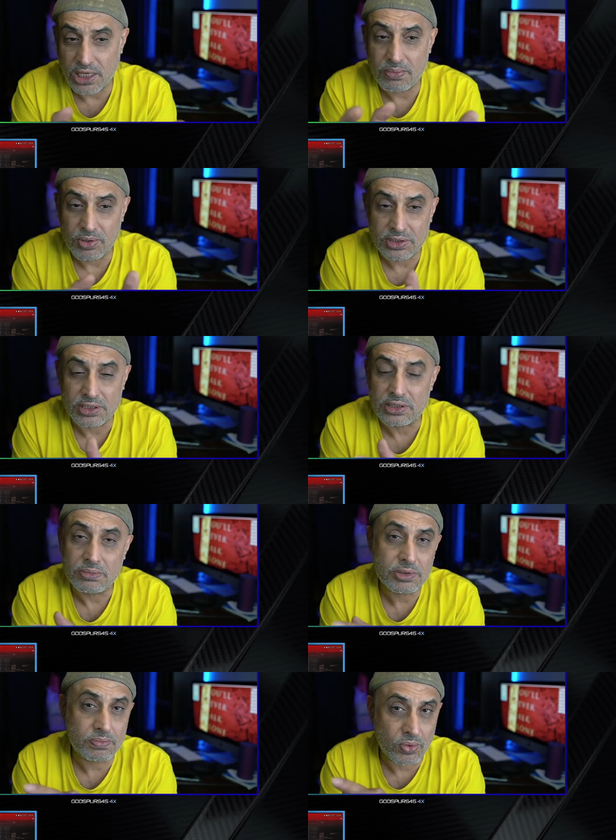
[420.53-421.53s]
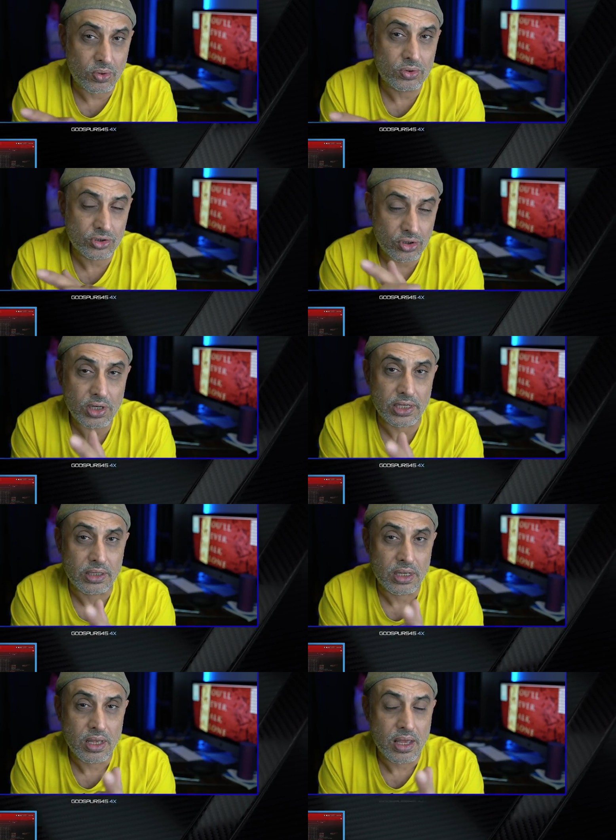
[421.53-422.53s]
keep your systems more
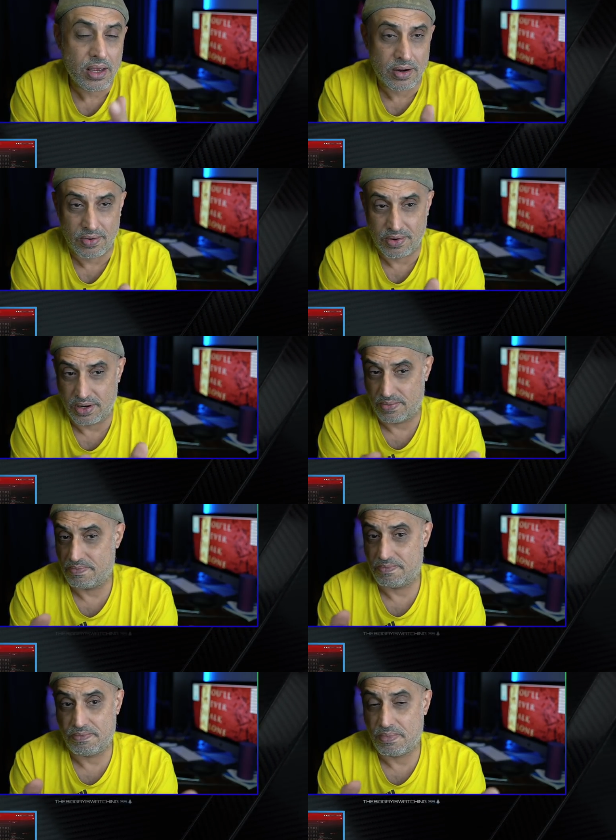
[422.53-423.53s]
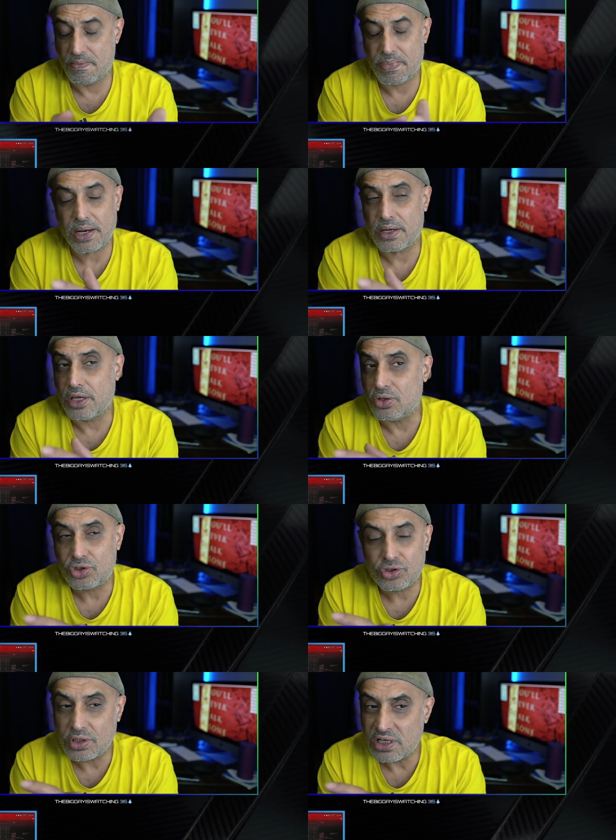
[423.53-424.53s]
solid. But you
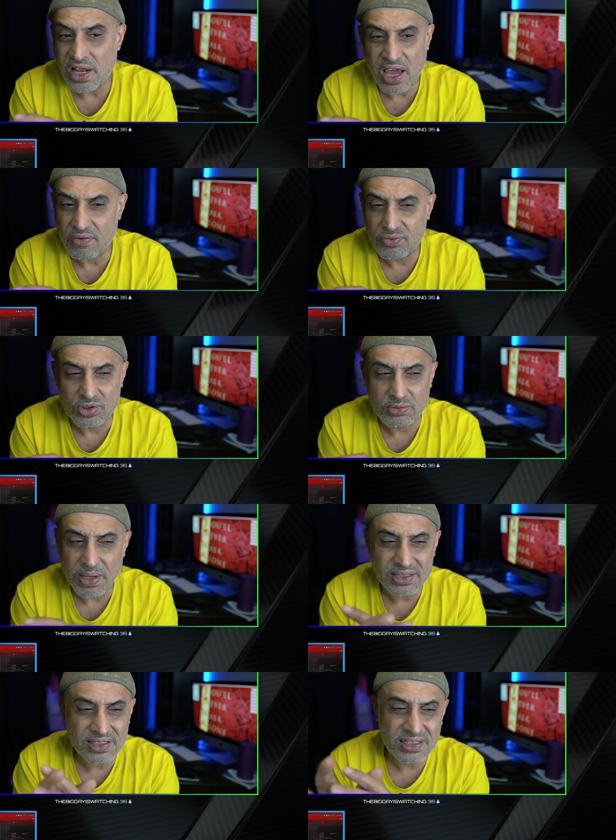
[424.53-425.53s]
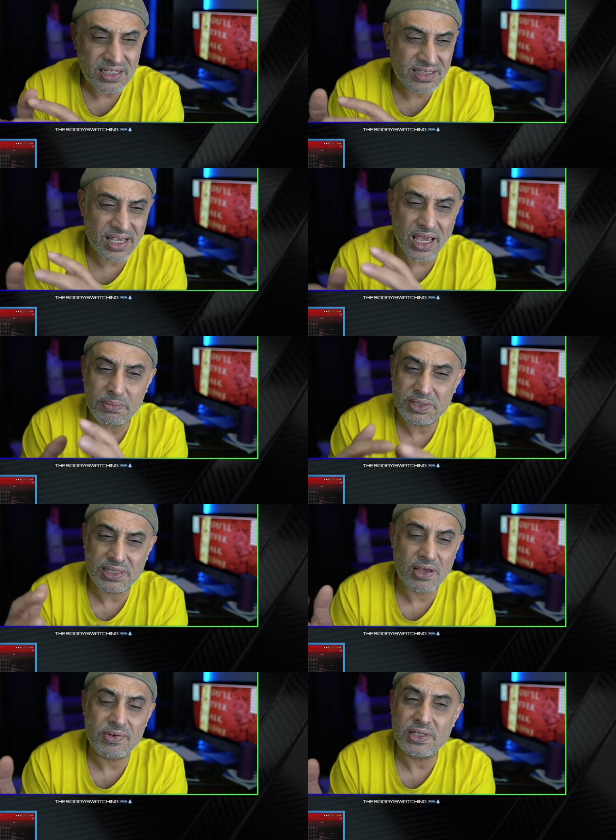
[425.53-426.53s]
shouldn't have to spend six games,
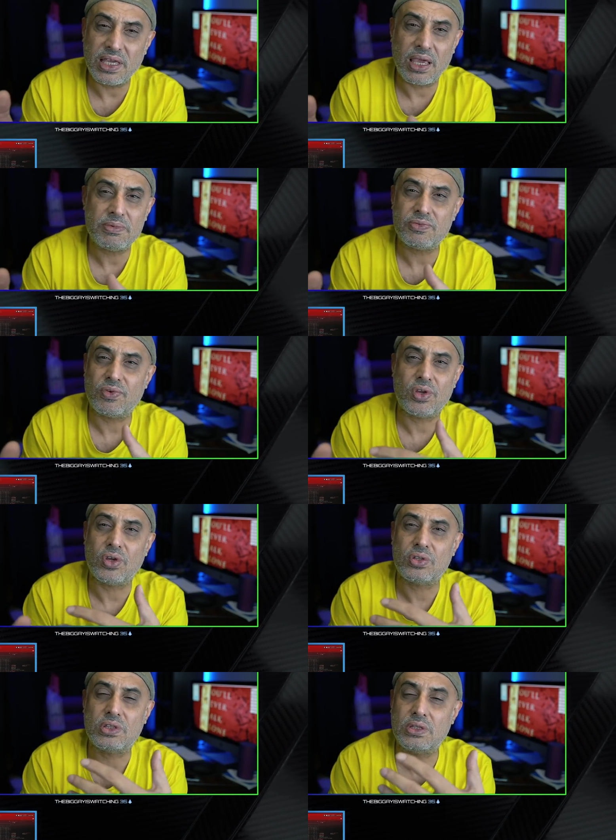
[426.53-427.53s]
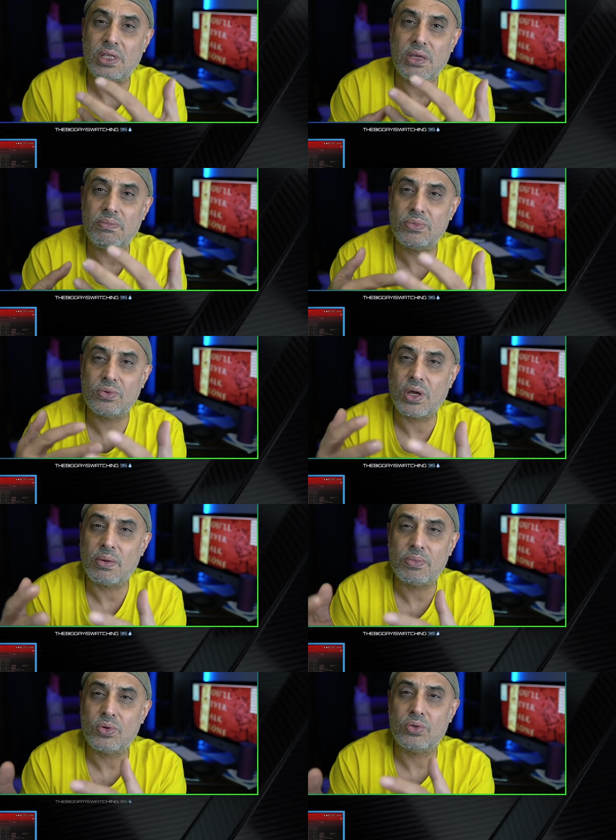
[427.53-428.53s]
seven games for your team to
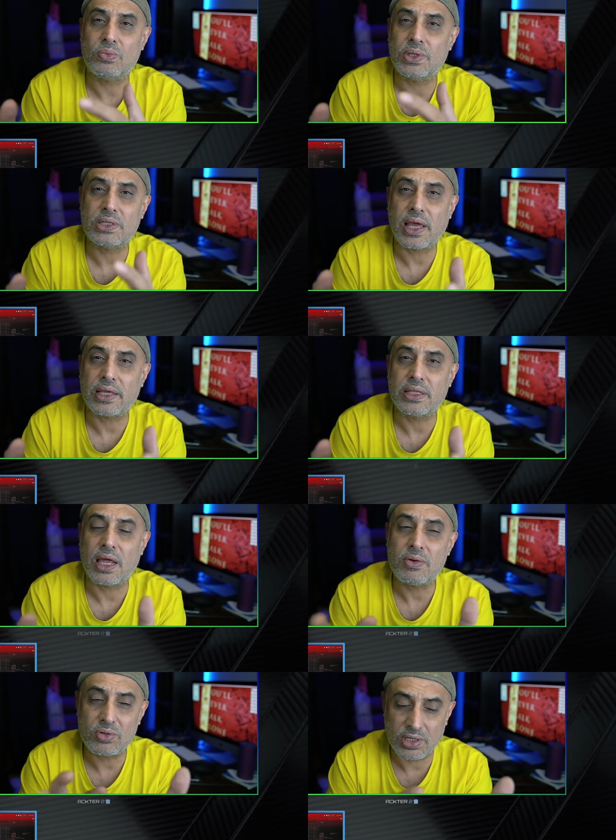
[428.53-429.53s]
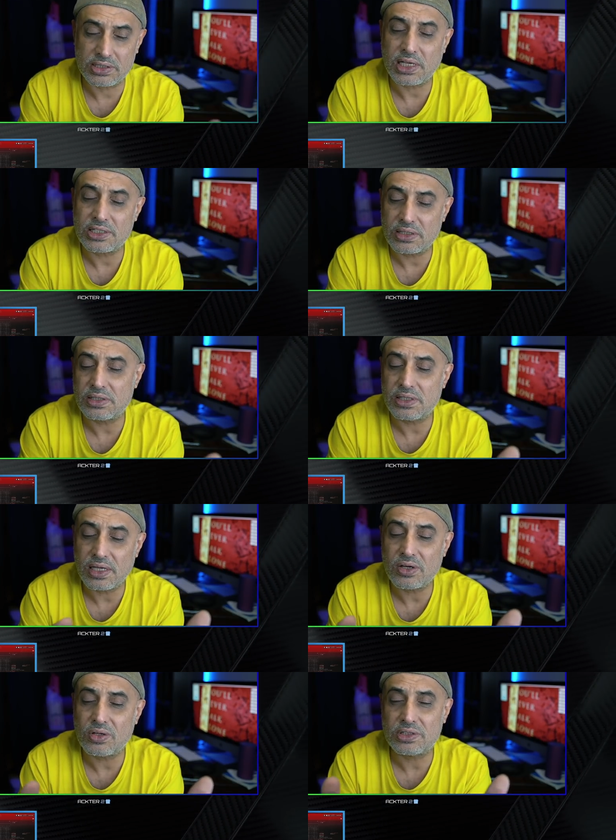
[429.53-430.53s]
come good with a tactic. I don't there's such a
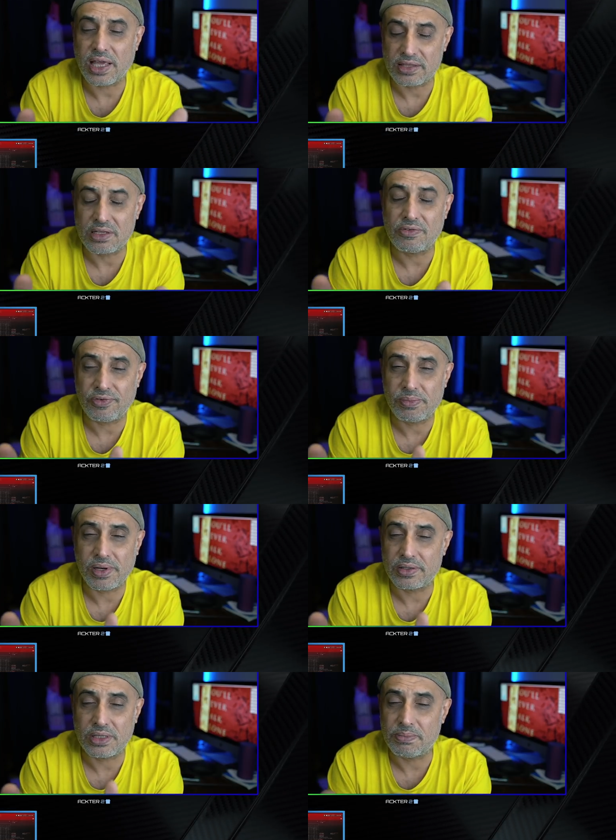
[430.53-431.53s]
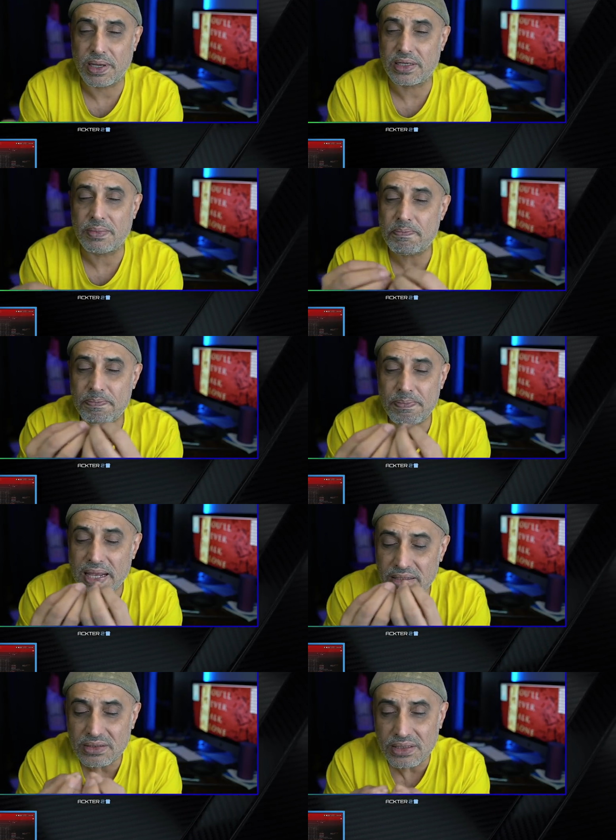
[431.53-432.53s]
thing called tactical familiarity, but the
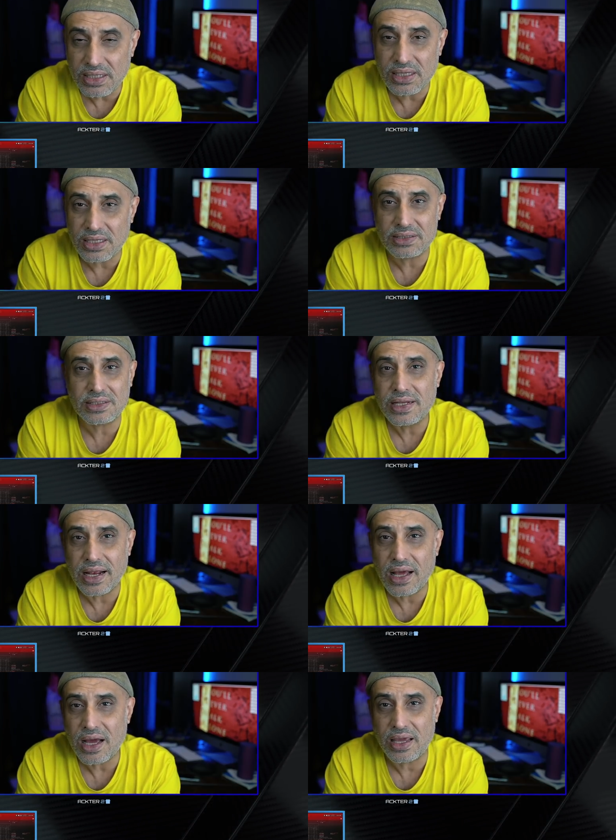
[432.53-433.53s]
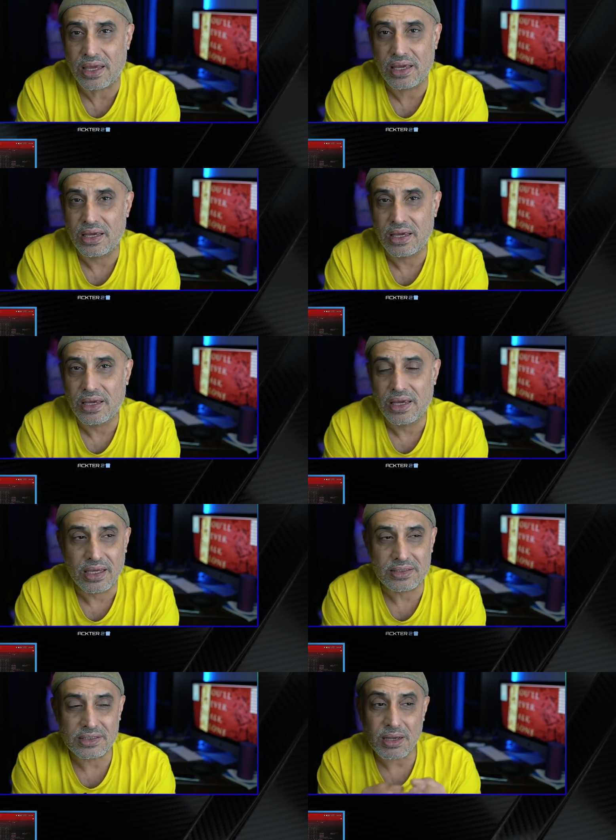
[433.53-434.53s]
penalty isn't that high.
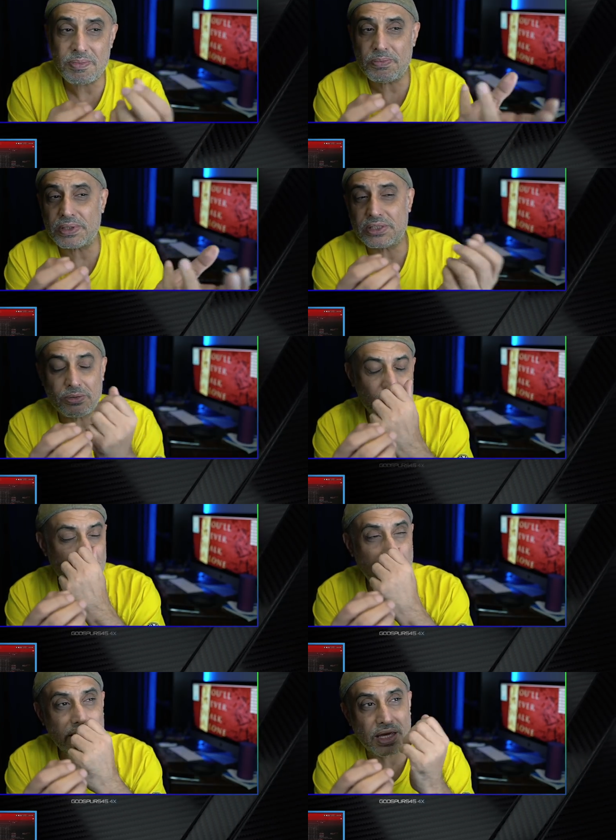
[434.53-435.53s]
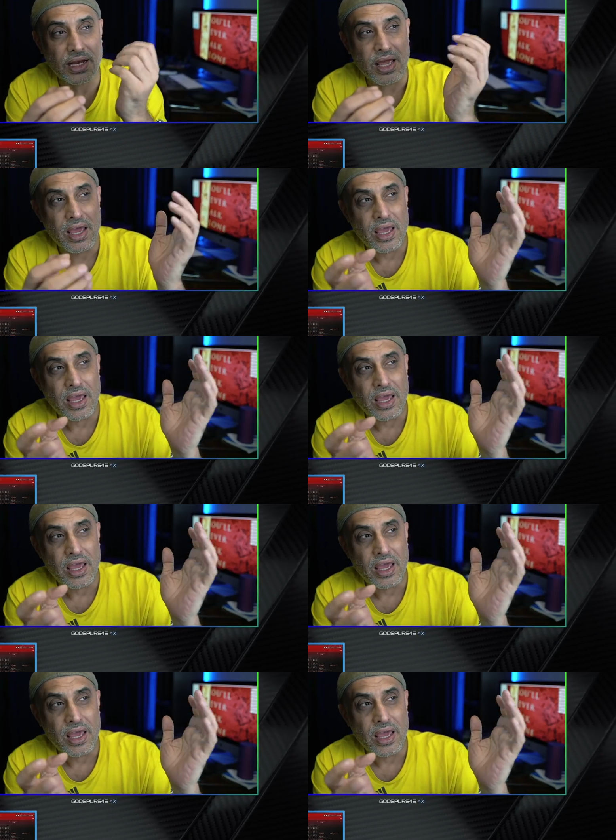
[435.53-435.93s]
It's like some people seem to think that